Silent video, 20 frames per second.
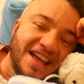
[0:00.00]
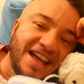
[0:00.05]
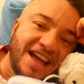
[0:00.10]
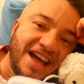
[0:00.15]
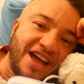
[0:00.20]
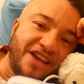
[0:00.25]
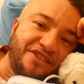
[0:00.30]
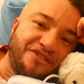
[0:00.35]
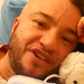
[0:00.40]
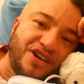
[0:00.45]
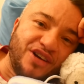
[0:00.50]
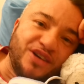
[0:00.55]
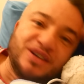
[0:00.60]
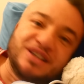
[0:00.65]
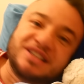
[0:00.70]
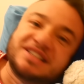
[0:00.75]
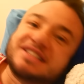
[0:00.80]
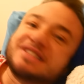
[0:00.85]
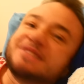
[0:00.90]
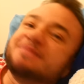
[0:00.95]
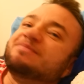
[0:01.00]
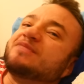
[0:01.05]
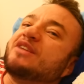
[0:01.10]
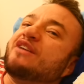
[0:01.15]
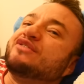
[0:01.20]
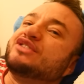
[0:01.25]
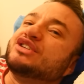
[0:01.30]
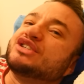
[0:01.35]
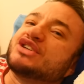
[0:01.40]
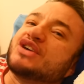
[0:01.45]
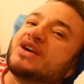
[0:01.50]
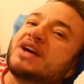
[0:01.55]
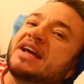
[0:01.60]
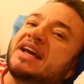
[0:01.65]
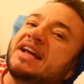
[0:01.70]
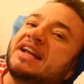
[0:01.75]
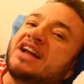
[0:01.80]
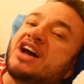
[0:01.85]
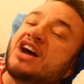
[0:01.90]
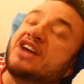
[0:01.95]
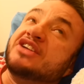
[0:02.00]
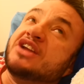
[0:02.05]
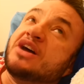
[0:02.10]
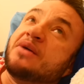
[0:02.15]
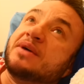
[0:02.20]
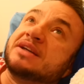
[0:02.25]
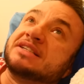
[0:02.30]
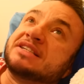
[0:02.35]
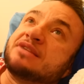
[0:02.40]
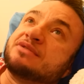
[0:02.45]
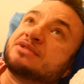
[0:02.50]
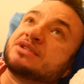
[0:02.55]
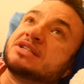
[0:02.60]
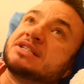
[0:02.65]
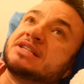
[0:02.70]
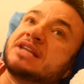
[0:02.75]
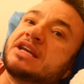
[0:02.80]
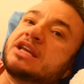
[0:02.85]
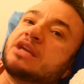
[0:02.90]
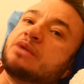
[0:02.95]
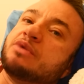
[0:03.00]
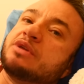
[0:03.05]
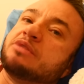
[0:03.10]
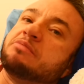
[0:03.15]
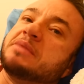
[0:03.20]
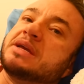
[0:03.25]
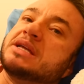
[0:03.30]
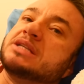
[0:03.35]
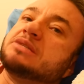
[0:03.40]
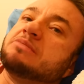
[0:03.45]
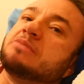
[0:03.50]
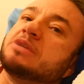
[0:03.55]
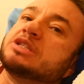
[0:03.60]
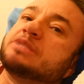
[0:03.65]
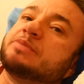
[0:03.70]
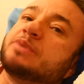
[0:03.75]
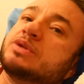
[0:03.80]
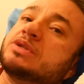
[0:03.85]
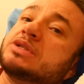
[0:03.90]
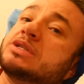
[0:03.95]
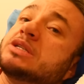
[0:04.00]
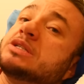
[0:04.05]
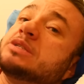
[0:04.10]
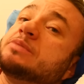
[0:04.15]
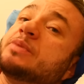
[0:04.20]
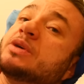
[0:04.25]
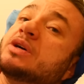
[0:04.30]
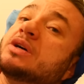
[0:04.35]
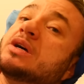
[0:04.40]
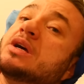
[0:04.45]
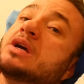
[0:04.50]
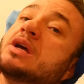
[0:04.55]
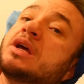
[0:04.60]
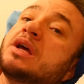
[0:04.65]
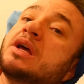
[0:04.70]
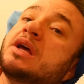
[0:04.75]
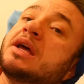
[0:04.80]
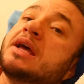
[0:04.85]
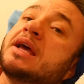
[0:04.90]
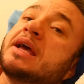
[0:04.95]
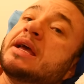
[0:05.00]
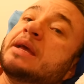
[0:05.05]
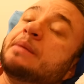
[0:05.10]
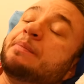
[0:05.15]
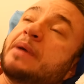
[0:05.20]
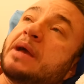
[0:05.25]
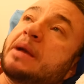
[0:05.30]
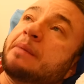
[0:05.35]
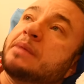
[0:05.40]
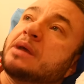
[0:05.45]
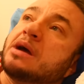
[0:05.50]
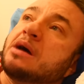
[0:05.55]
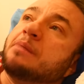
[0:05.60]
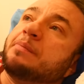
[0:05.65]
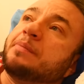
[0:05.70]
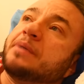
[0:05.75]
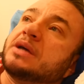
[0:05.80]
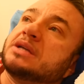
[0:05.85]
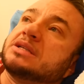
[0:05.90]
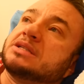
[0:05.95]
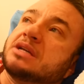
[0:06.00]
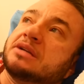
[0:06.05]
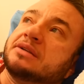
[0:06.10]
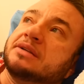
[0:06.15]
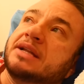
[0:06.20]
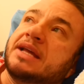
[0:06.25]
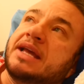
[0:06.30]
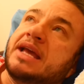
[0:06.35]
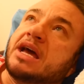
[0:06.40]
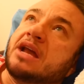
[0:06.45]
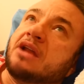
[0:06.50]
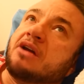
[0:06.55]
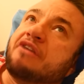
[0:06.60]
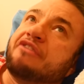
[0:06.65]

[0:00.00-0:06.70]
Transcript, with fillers: Hey folks, I've just got in. I know I said I was going to take you with me to my sponsors, but he picked me up suddenly and I